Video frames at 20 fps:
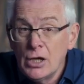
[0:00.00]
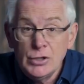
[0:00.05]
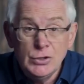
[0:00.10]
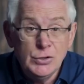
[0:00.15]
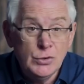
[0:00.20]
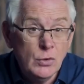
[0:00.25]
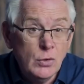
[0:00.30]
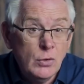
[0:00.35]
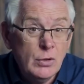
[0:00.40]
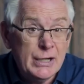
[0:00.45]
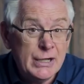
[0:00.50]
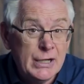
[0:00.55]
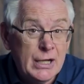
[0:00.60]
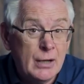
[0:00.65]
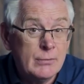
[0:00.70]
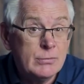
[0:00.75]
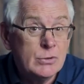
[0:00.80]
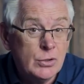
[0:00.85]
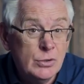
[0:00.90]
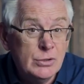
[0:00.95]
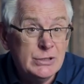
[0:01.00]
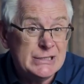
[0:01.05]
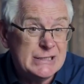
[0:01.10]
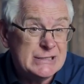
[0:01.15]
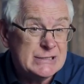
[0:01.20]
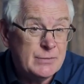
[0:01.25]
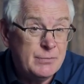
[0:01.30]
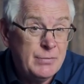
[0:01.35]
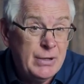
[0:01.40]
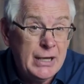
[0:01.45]
your income could
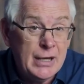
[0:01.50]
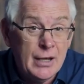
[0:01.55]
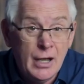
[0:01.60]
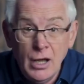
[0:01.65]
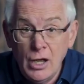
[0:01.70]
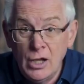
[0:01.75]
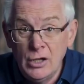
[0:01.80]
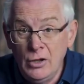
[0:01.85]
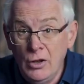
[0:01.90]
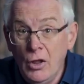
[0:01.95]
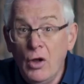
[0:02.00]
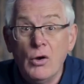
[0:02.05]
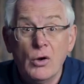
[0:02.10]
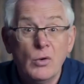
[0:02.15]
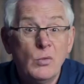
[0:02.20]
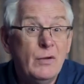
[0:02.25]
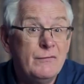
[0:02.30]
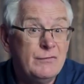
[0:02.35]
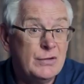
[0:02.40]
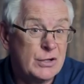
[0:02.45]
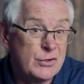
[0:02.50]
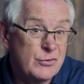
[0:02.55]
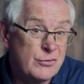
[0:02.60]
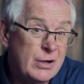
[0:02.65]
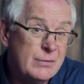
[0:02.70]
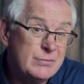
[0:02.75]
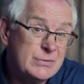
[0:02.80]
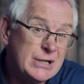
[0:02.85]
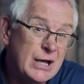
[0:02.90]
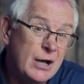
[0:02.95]
disappear along with your
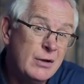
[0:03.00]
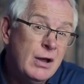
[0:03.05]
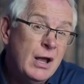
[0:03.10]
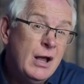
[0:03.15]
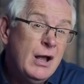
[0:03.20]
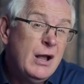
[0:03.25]
crypto.